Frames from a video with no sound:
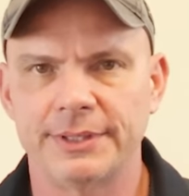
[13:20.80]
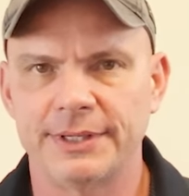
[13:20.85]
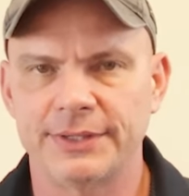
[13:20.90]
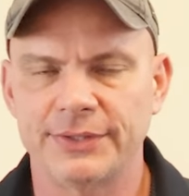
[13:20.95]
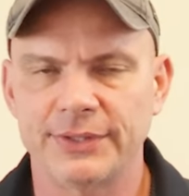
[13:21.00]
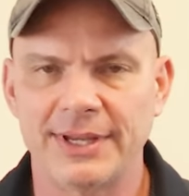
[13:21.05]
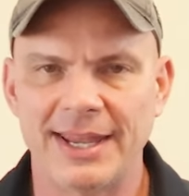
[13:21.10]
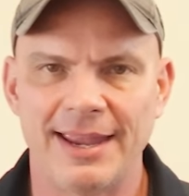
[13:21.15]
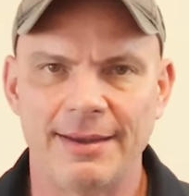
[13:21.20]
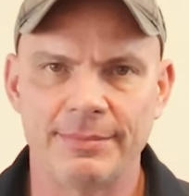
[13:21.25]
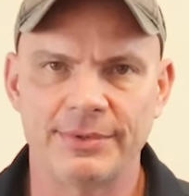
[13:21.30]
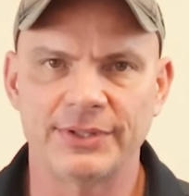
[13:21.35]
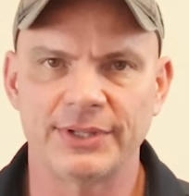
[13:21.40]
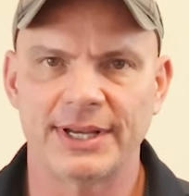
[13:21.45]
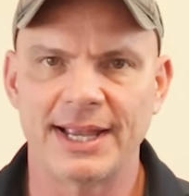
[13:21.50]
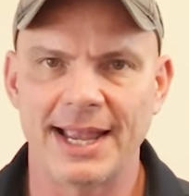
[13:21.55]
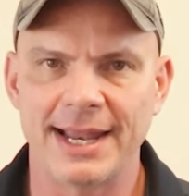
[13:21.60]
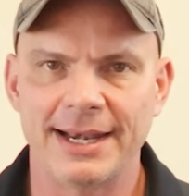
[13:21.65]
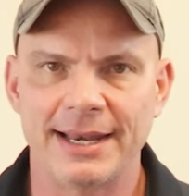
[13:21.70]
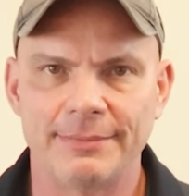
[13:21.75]
in this game is a
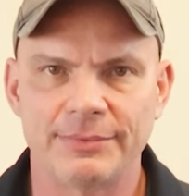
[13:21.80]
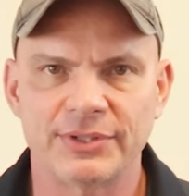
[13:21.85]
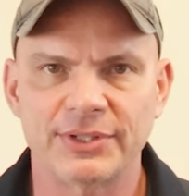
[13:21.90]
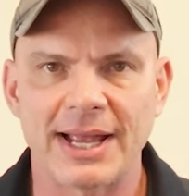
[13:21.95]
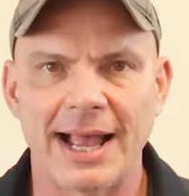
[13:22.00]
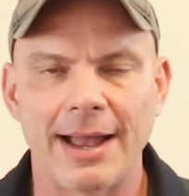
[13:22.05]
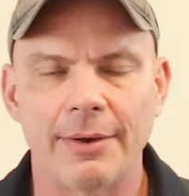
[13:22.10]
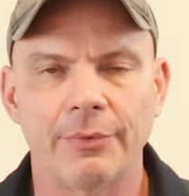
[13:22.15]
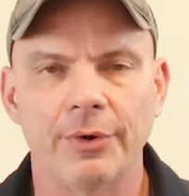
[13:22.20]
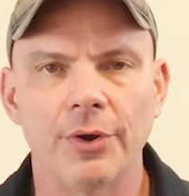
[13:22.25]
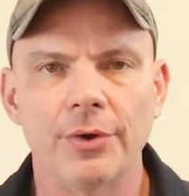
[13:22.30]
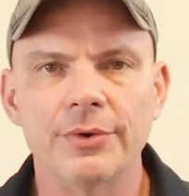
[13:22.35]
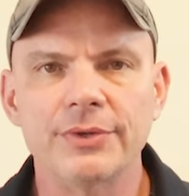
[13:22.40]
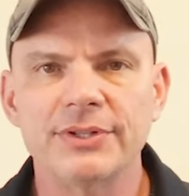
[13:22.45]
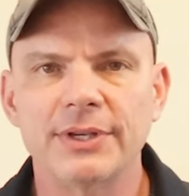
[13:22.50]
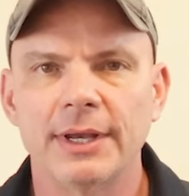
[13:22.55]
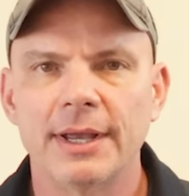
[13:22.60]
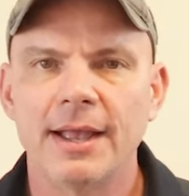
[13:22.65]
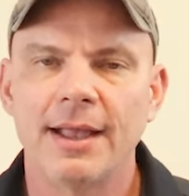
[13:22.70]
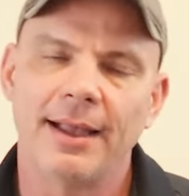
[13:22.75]
guy named Scott
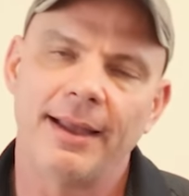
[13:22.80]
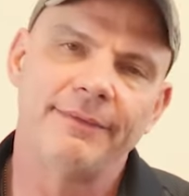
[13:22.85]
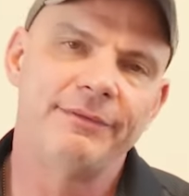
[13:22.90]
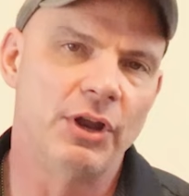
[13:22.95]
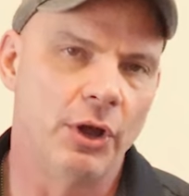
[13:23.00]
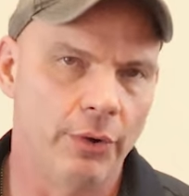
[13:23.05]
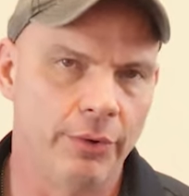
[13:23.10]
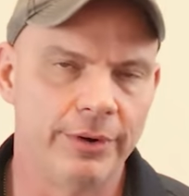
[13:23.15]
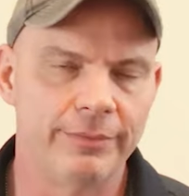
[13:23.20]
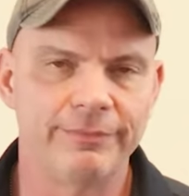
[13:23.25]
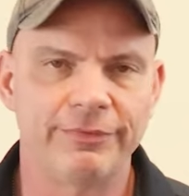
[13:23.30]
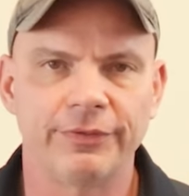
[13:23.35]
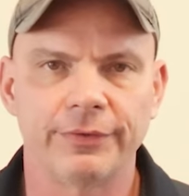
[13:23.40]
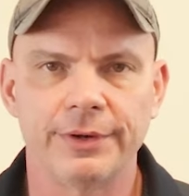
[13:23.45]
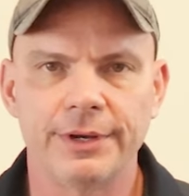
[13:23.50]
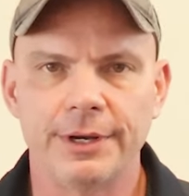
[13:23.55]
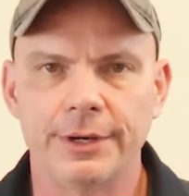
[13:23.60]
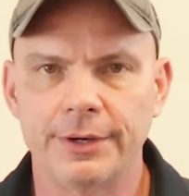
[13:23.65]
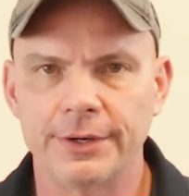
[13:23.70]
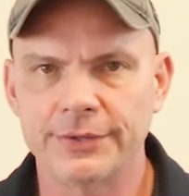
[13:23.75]
Rose. I've known him
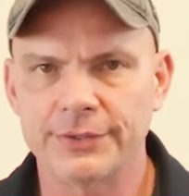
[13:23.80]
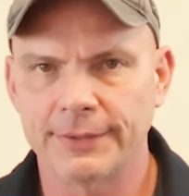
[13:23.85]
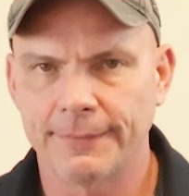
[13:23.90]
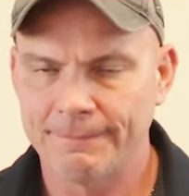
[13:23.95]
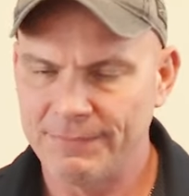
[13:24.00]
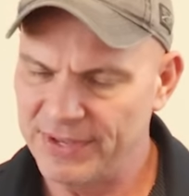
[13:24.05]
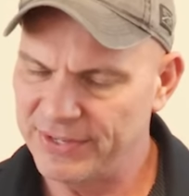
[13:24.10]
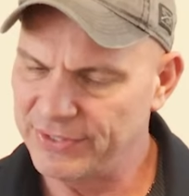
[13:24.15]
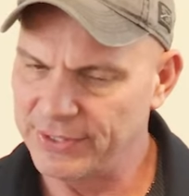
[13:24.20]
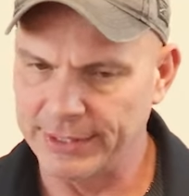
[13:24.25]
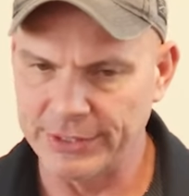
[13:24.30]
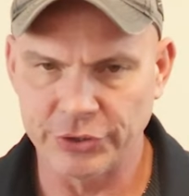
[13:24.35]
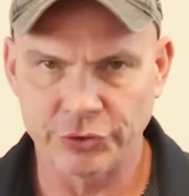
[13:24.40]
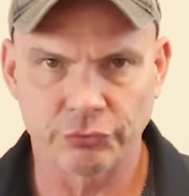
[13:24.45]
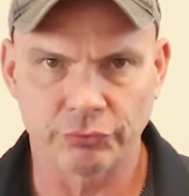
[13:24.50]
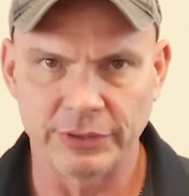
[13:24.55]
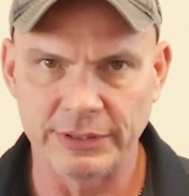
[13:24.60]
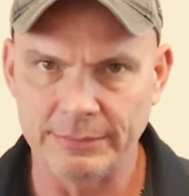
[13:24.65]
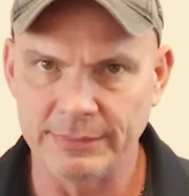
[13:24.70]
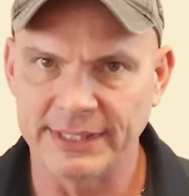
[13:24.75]
for years. He's an
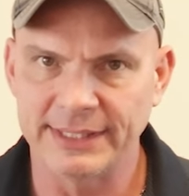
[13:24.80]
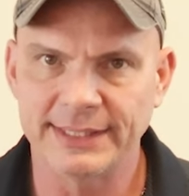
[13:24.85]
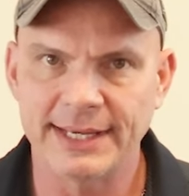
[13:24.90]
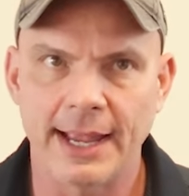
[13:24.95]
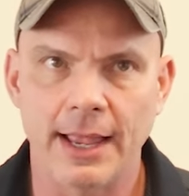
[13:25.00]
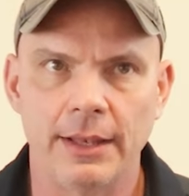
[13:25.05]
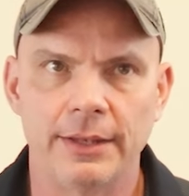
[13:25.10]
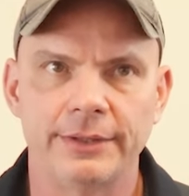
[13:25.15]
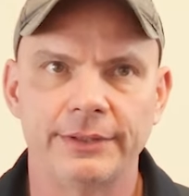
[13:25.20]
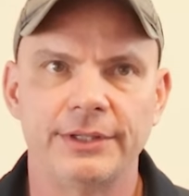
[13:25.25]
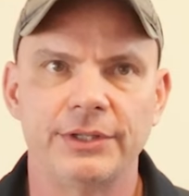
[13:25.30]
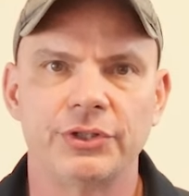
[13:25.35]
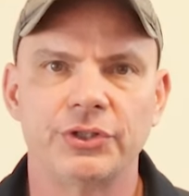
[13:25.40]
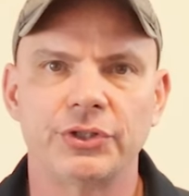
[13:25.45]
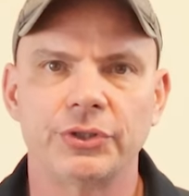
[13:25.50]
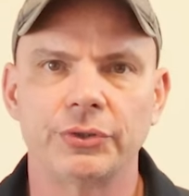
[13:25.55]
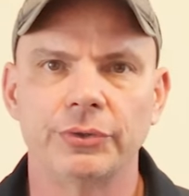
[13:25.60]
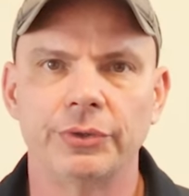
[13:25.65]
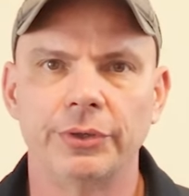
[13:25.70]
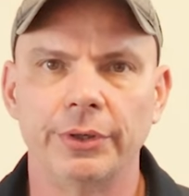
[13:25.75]
extremely talented
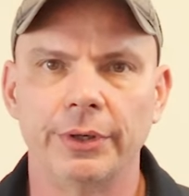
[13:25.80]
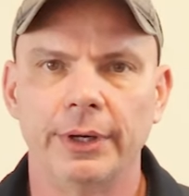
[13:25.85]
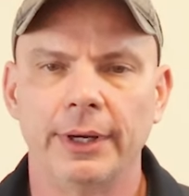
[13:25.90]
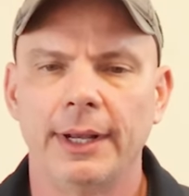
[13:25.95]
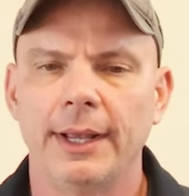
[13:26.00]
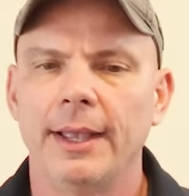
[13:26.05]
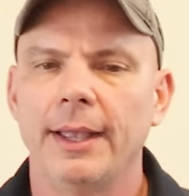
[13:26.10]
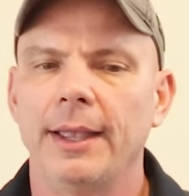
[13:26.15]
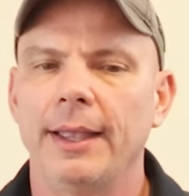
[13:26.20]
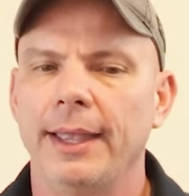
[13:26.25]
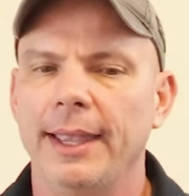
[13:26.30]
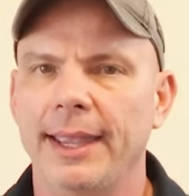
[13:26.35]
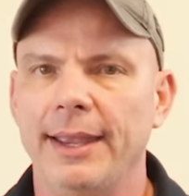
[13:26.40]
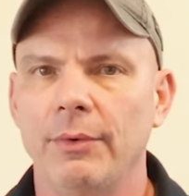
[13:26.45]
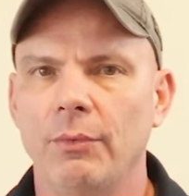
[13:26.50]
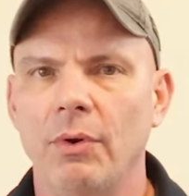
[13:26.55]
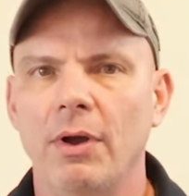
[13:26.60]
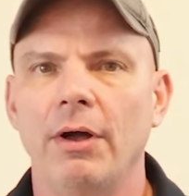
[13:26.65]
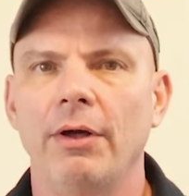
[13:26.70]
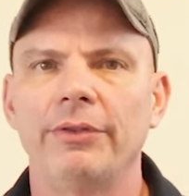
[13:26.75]
shooter, a
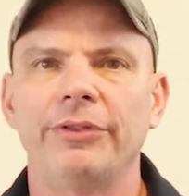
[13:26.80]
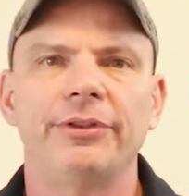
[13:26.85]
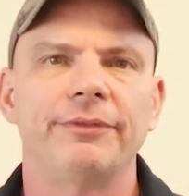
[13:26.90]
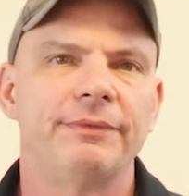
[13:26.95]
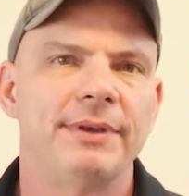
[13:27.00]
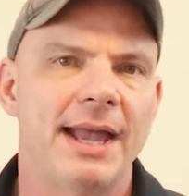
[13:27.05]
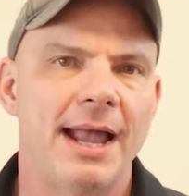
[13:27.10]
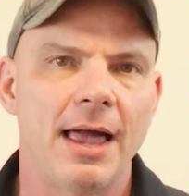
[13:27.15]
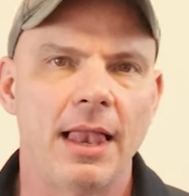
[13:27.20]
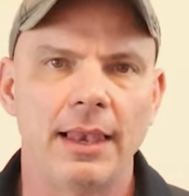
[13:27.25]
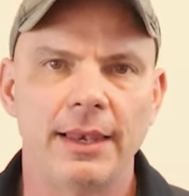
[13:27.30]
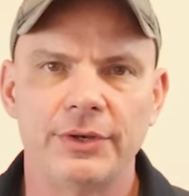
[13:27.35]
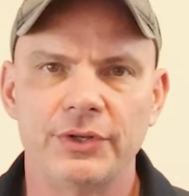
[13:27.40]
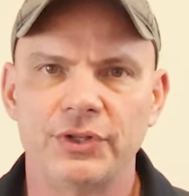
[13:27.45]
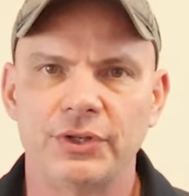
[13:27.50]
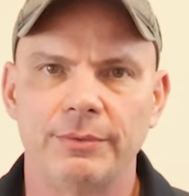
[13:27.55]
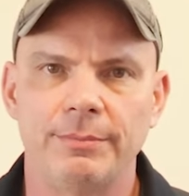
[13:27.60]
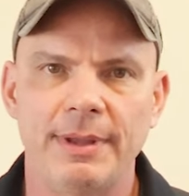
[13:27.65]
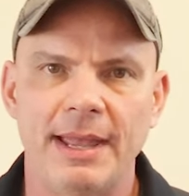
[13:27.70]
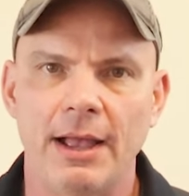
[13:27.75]
wealth of
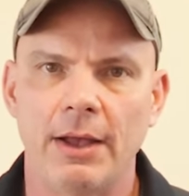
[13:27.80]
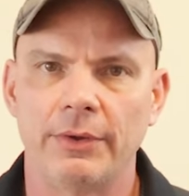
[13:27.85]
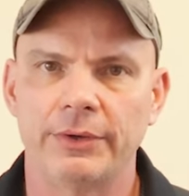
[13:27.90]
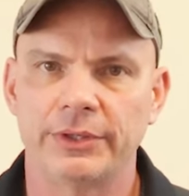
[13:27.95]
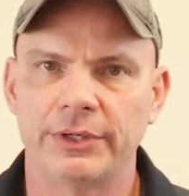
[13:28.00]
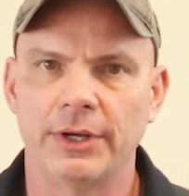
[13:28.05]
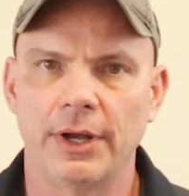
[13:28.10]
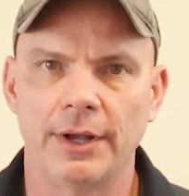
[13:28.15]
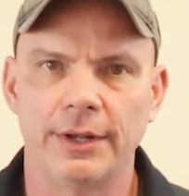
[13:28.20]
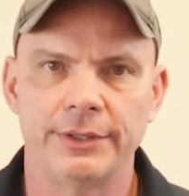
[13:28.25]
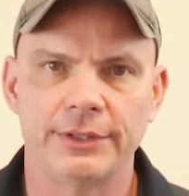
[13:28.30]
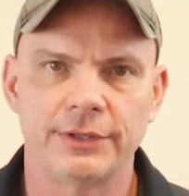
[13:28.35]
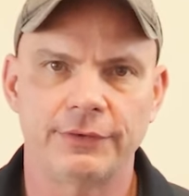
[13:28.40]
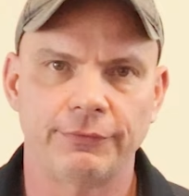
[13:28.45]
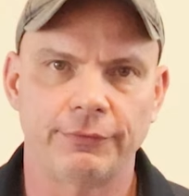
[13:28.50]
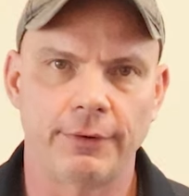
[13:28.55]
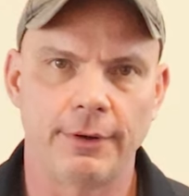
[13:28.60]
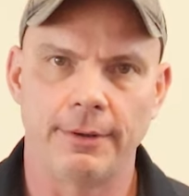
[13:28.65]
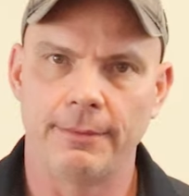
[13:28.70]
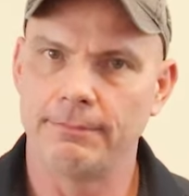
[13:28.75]
knowledge about guns
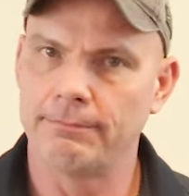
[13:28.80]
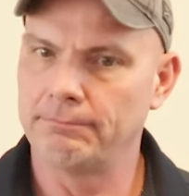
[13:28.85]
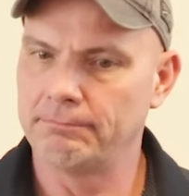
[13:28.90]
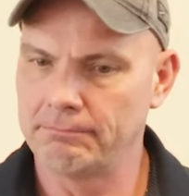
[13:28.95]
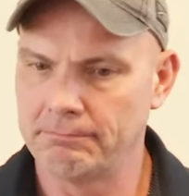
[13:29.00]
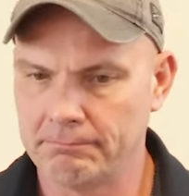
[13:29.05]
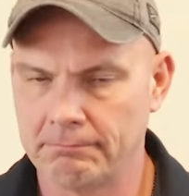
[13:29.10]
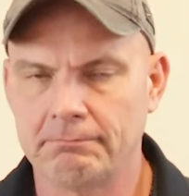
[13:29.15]
from